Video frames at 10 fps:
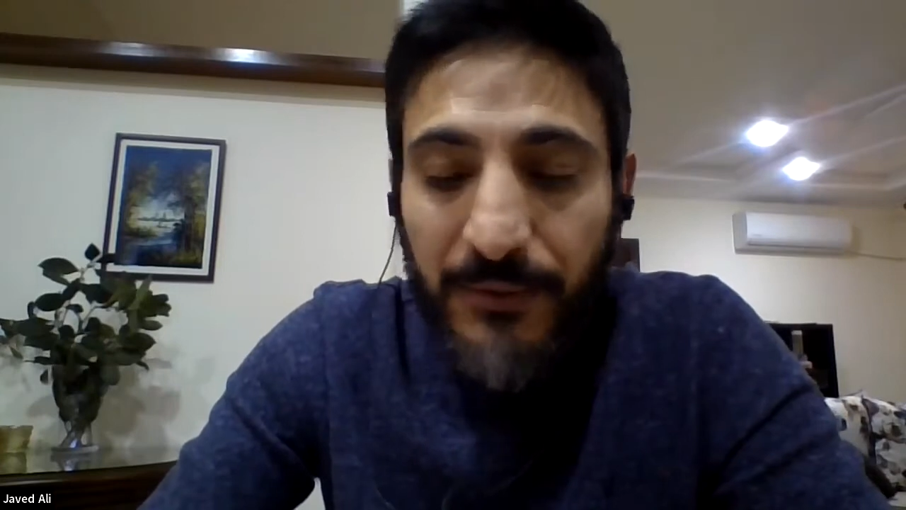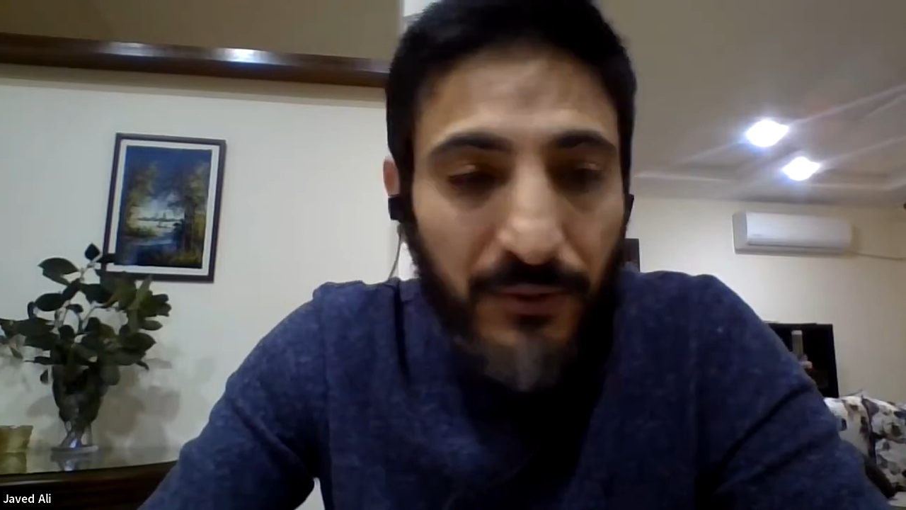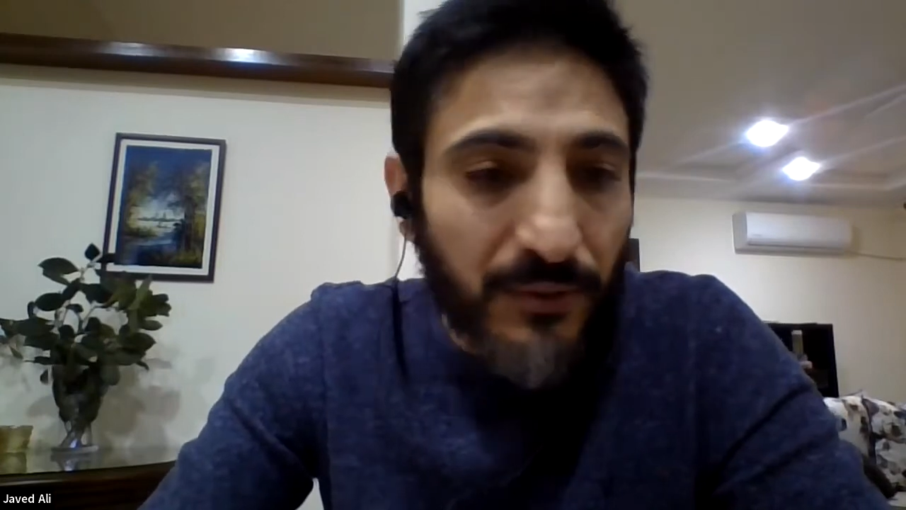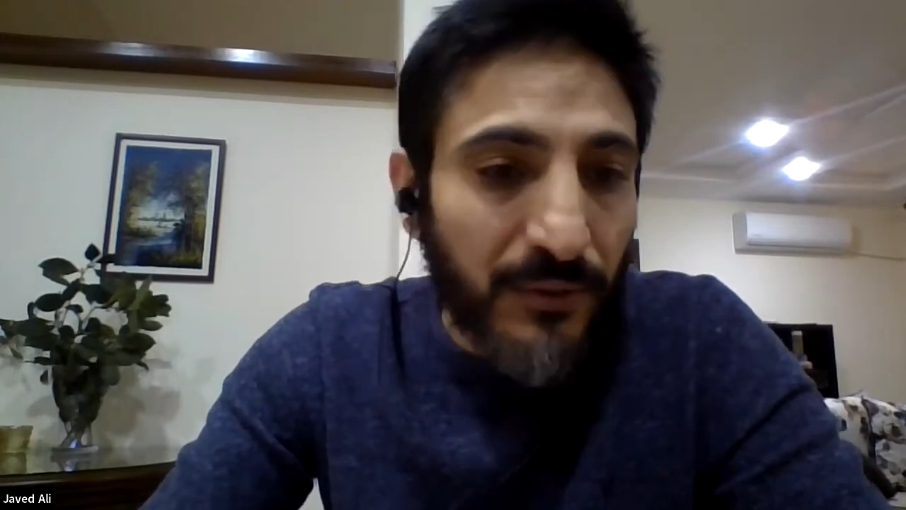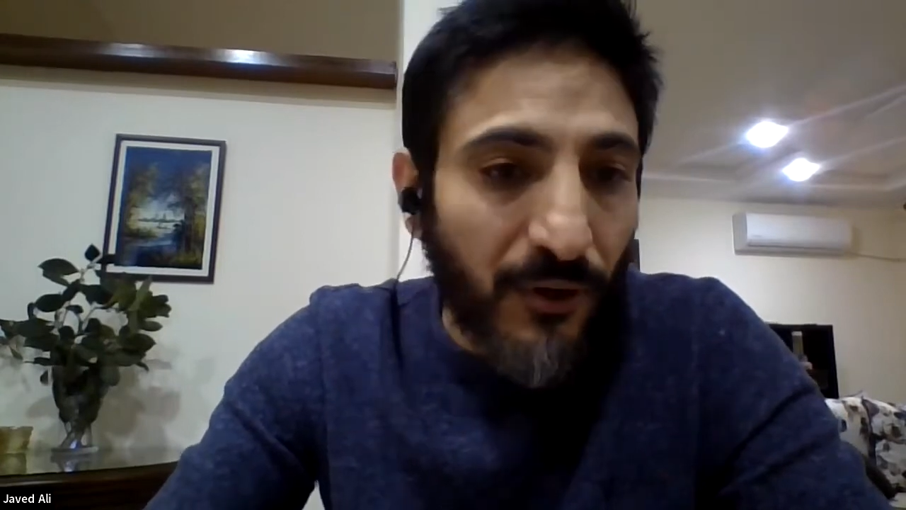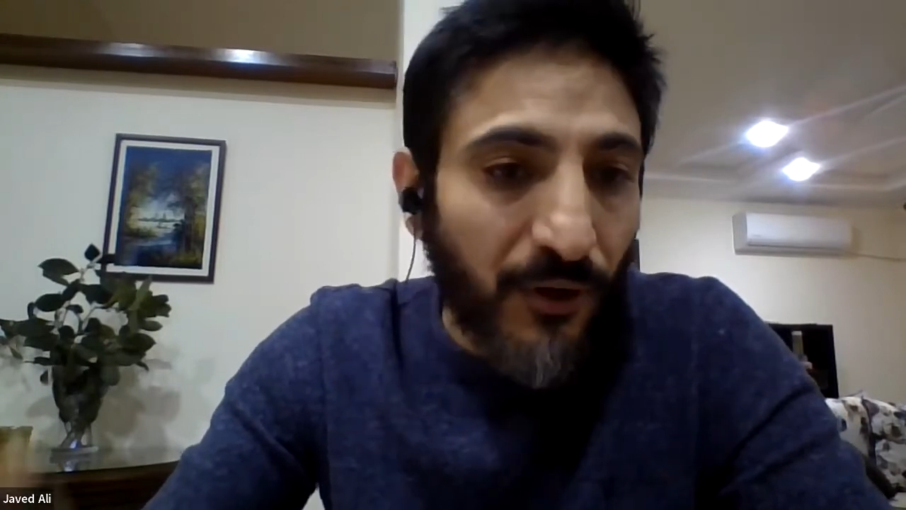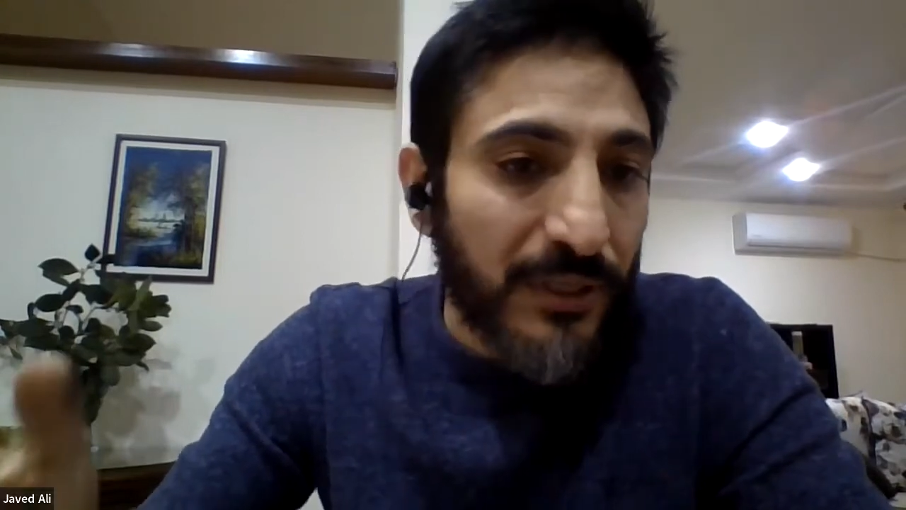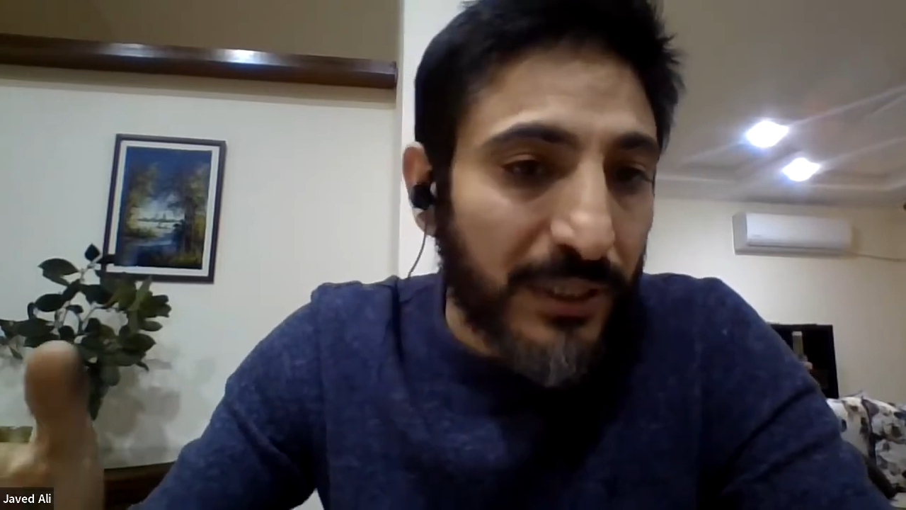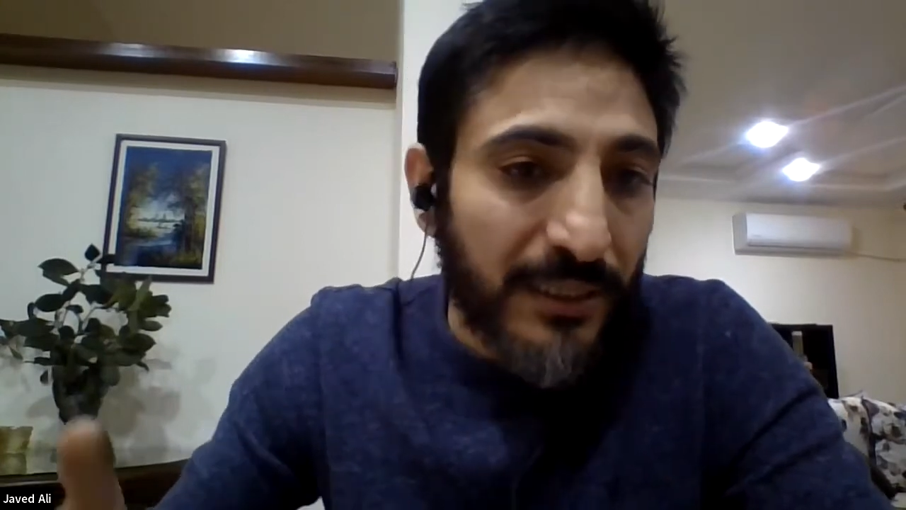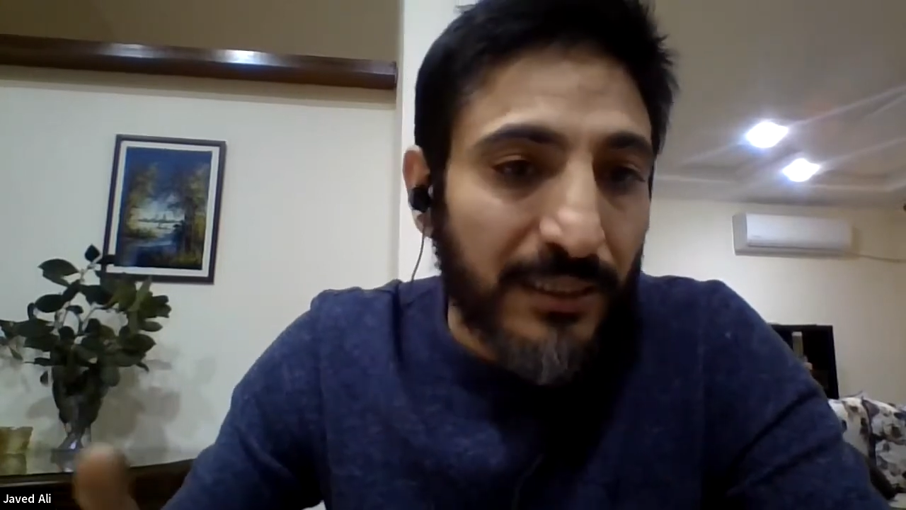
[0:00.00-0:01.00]
So all
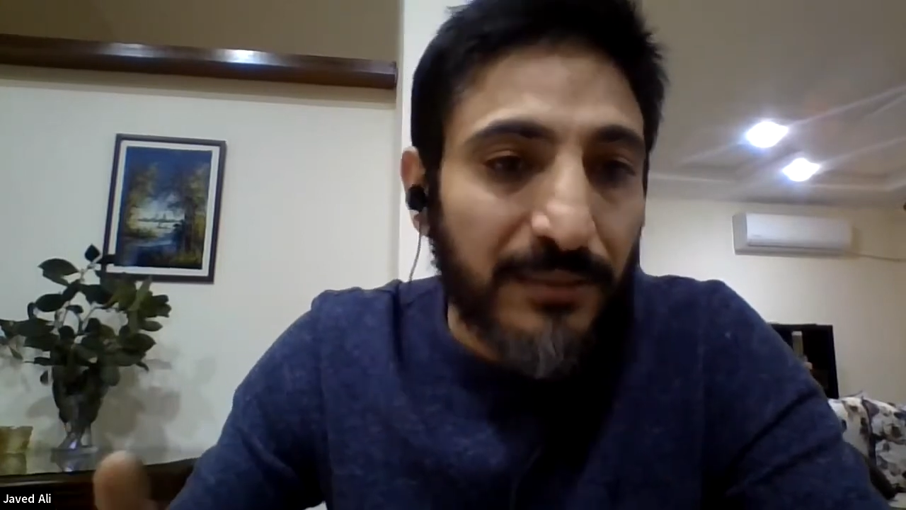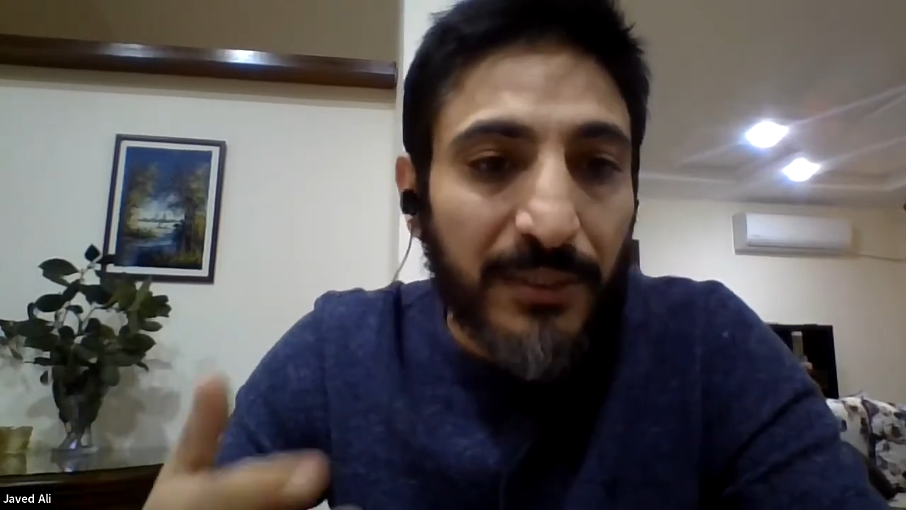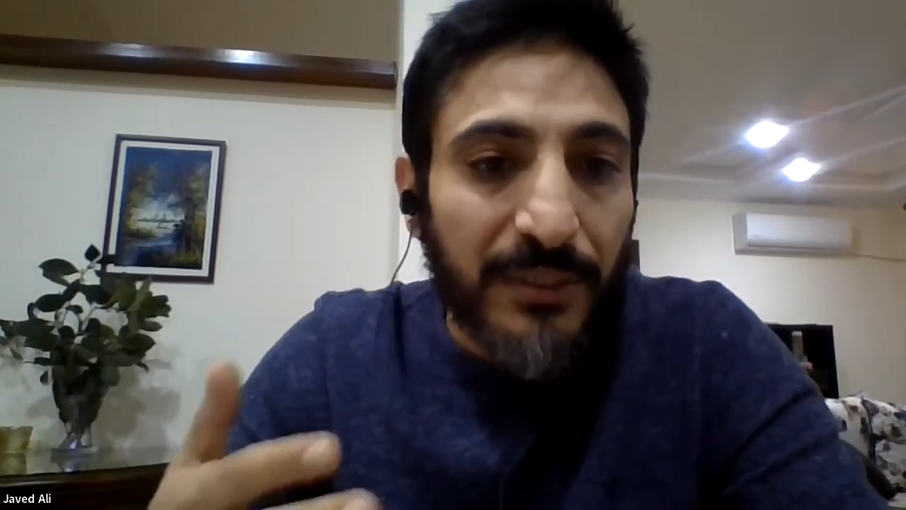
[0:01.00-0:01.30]
that has been